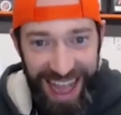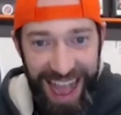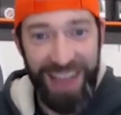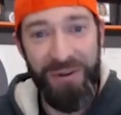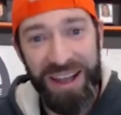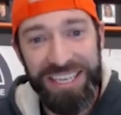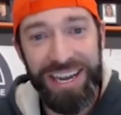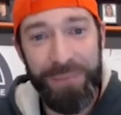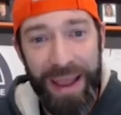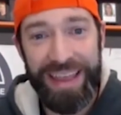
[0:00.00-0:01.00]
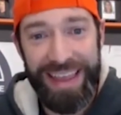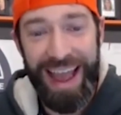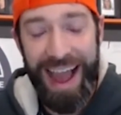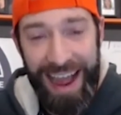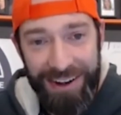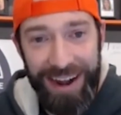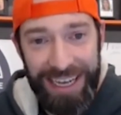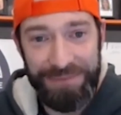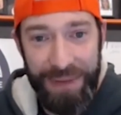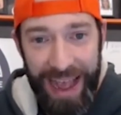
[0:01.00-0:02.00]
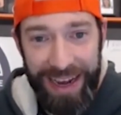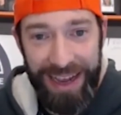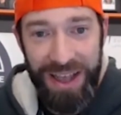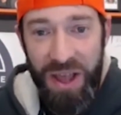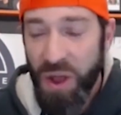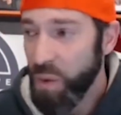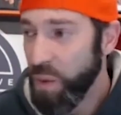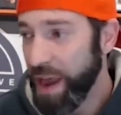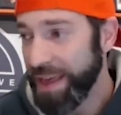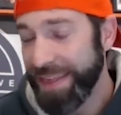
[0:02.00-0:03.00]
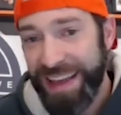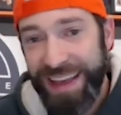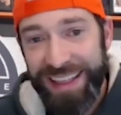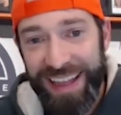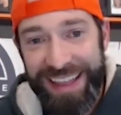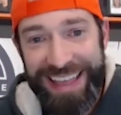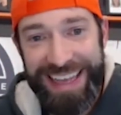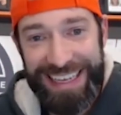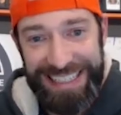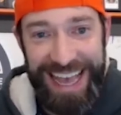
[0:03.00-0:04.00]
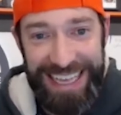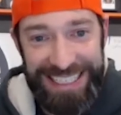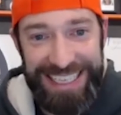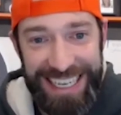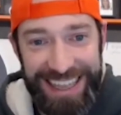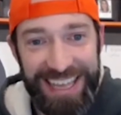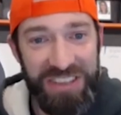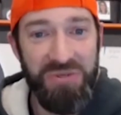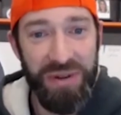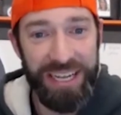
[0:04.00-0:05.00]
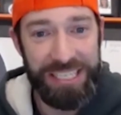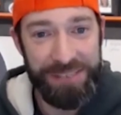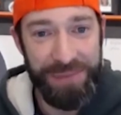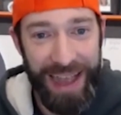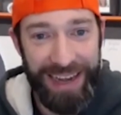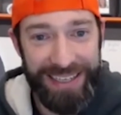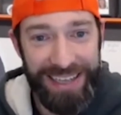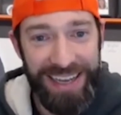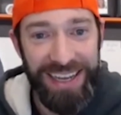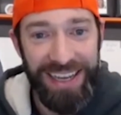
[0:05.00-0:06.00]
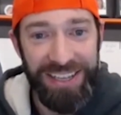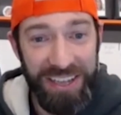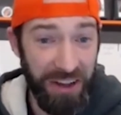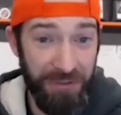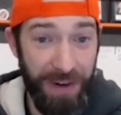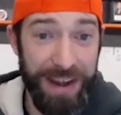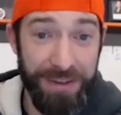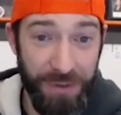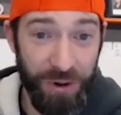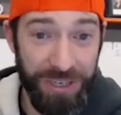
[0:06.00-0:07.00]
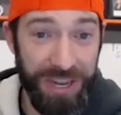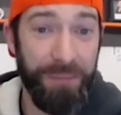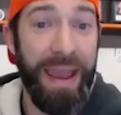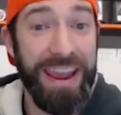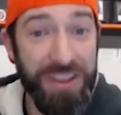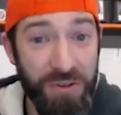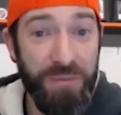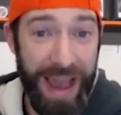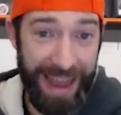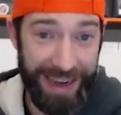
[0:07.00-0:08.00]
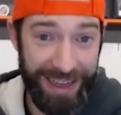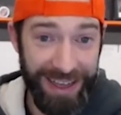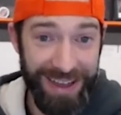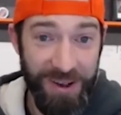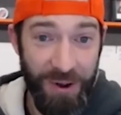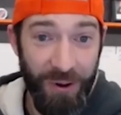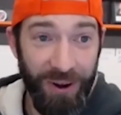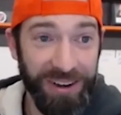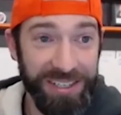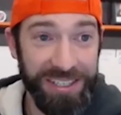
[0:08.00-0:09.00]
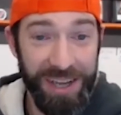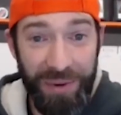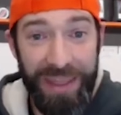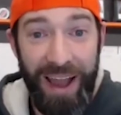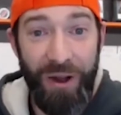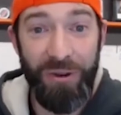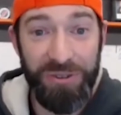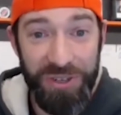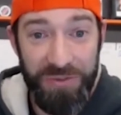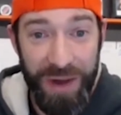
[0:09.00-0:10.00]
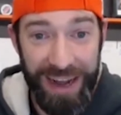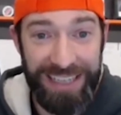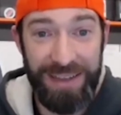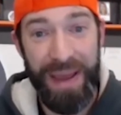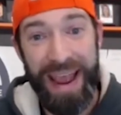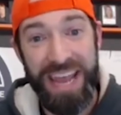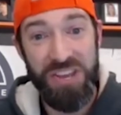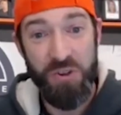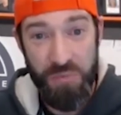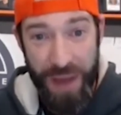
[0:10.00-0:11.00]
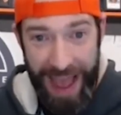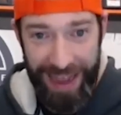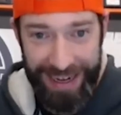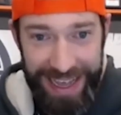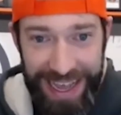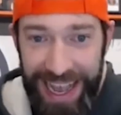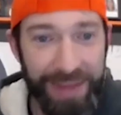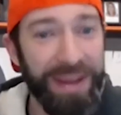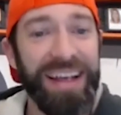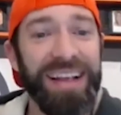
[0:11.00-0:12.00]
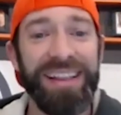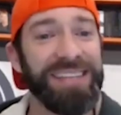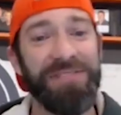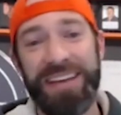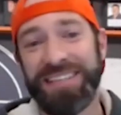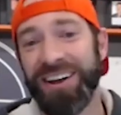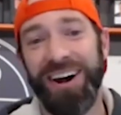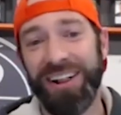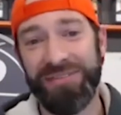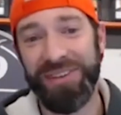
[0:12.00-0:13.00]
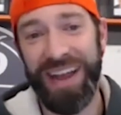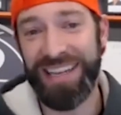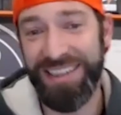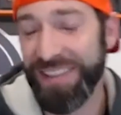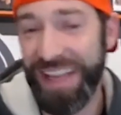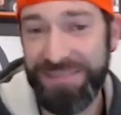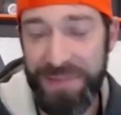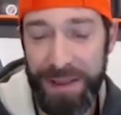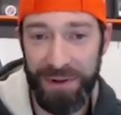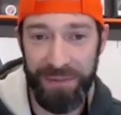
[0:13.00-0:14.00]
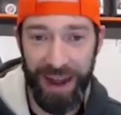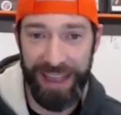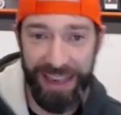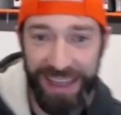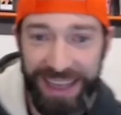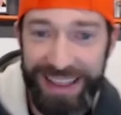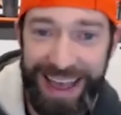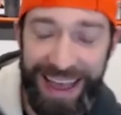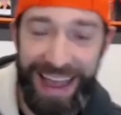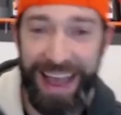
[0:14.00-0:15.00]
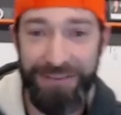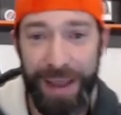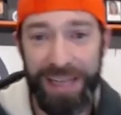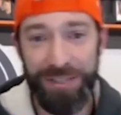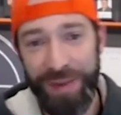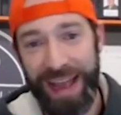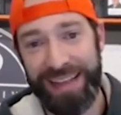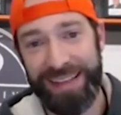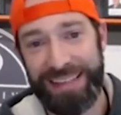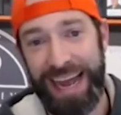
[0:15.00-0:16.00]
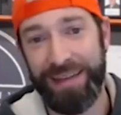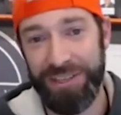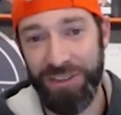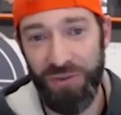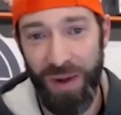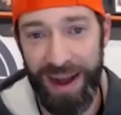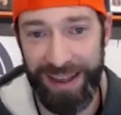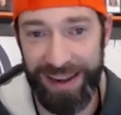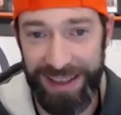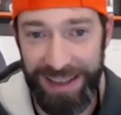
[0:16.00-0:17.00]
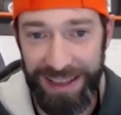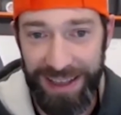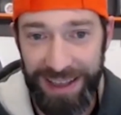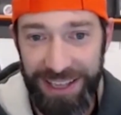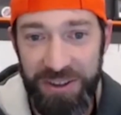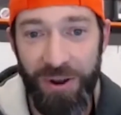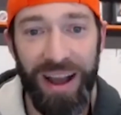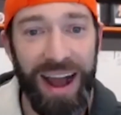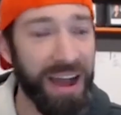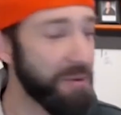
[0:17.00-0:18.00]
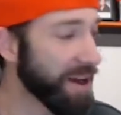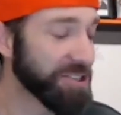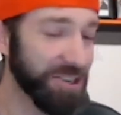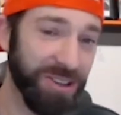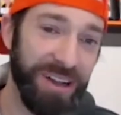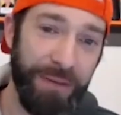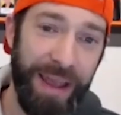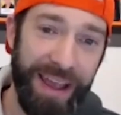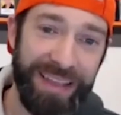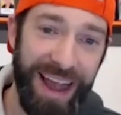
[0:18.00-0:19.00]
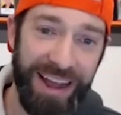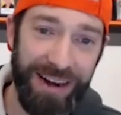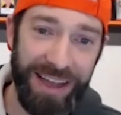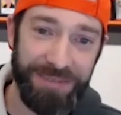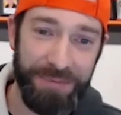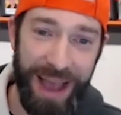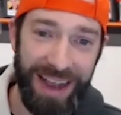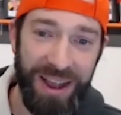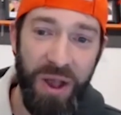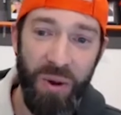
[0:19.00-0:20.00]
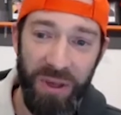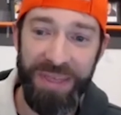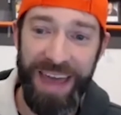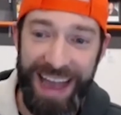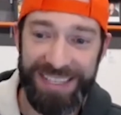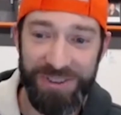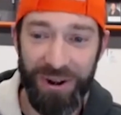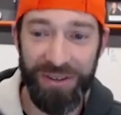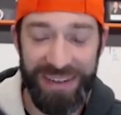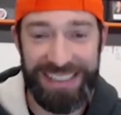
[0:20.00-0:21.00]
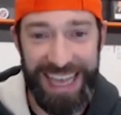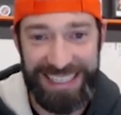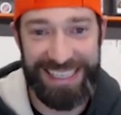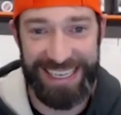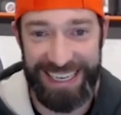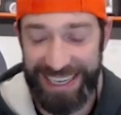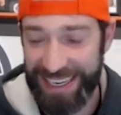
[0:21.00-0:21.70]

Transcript: I want you to pay the IRS back with, like, the intensity that you would expect a friend of yours to pay you back, or someone that owed you money to pay you back. I mean, let's face it, all of you guys have lent people money that haven't paid you back in the time that you wanted. You know what? I want you to look at paying the IRS back with that sort of intensity.